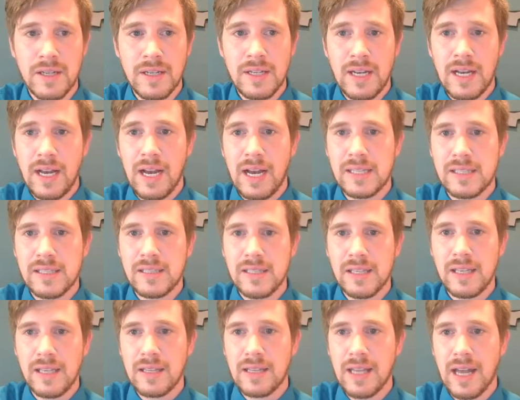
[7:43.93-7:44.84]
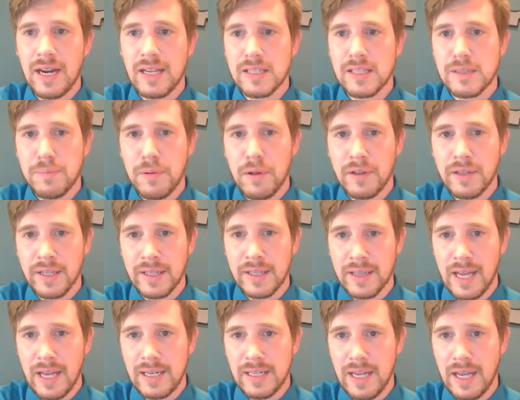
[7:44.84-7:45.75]
I see that it's pulling
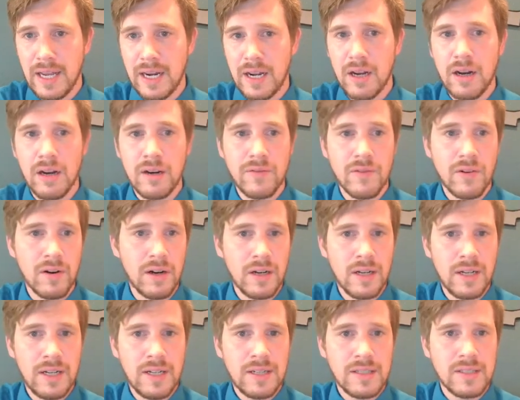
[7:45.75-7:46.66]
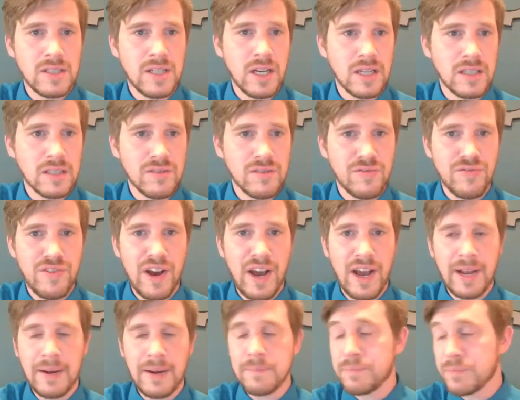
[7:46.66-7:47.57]
that data over just
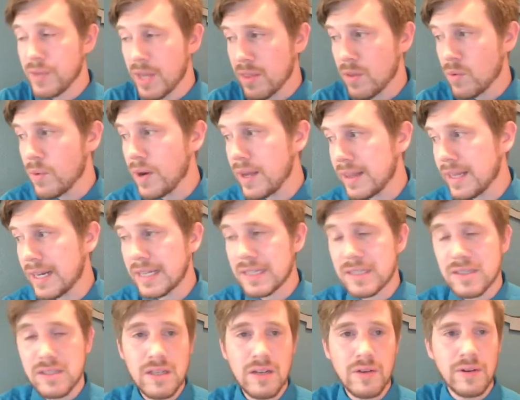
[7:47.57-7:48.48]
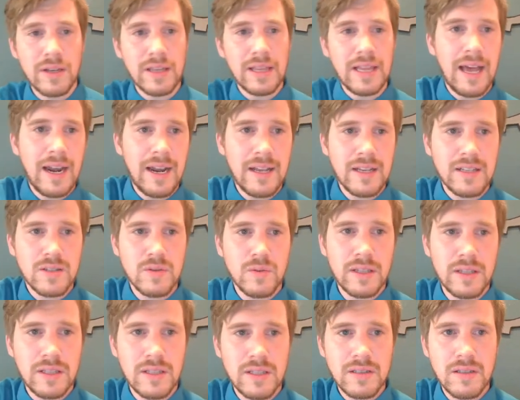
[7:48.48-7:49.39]
fine. And the way that it's doing that is
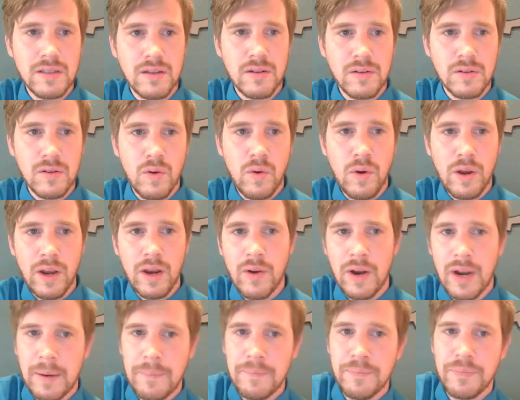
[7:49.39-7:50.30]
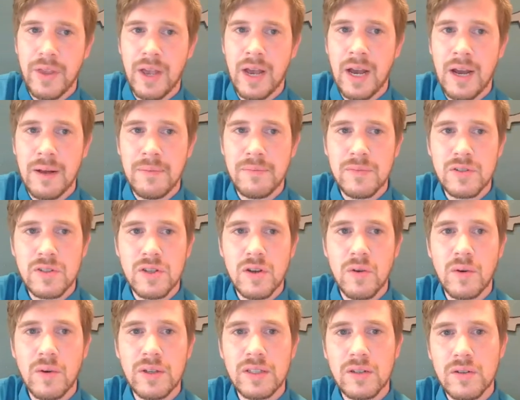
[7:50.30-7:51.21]
with this little query. So
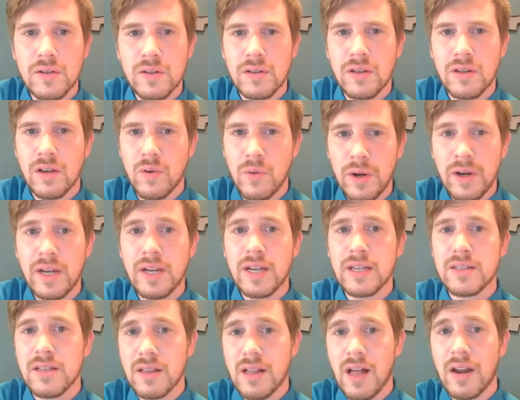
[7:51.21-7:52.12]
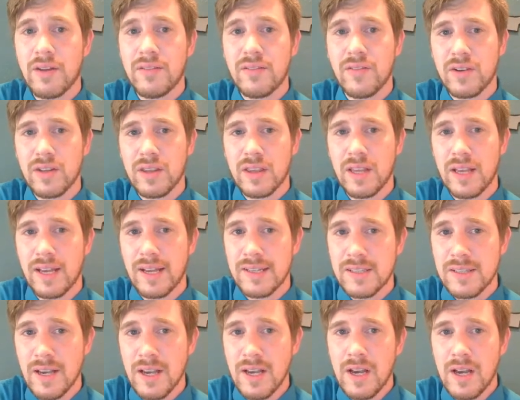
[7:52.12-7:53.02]
what the query does a lot of different
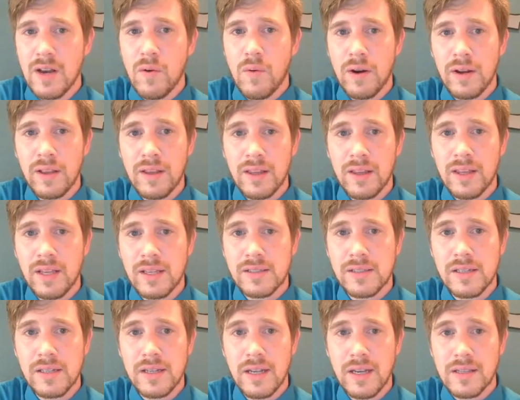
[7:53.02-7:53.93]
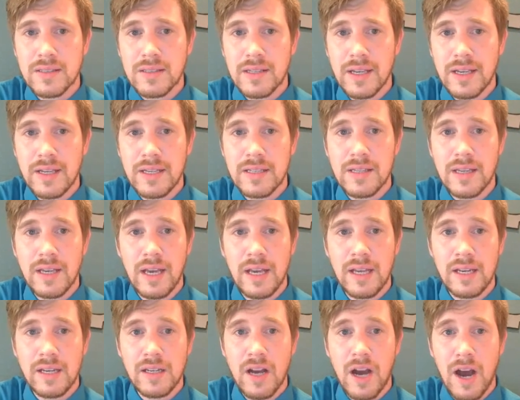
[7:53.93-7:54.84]
things. One of the things it does is
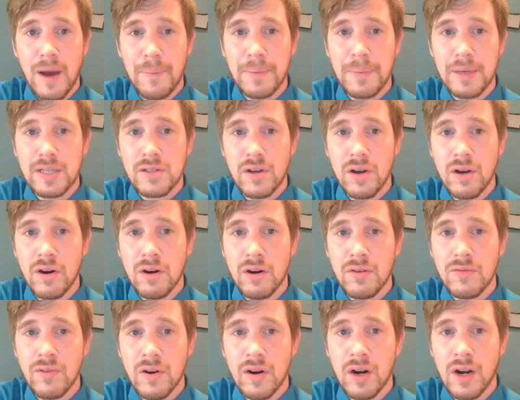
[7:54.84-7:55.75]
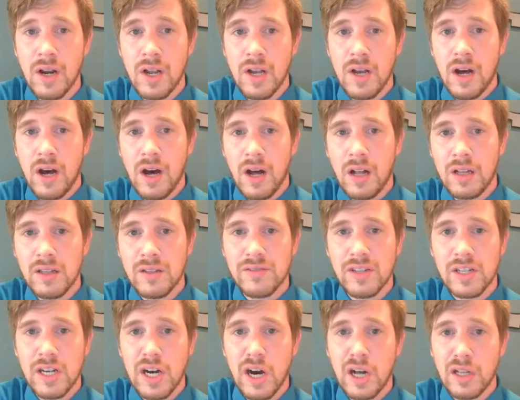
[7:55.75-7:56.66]
it copies over all of
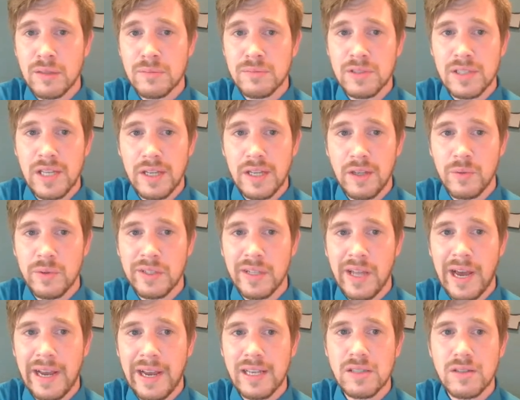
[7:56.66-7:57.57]
the columns that you would like.